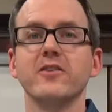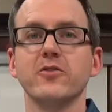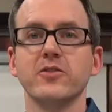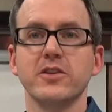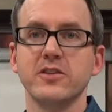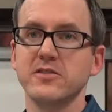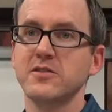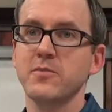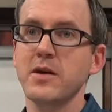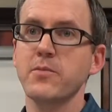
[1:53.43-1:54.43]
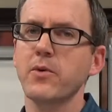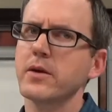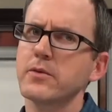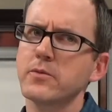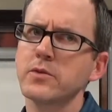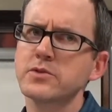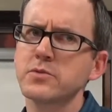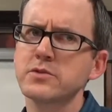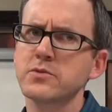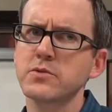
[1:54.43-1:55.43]
or that this is the main point. Which
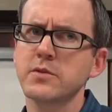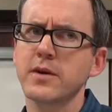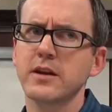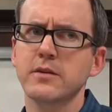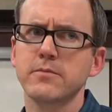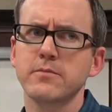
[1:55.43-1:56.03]
ones were we debating?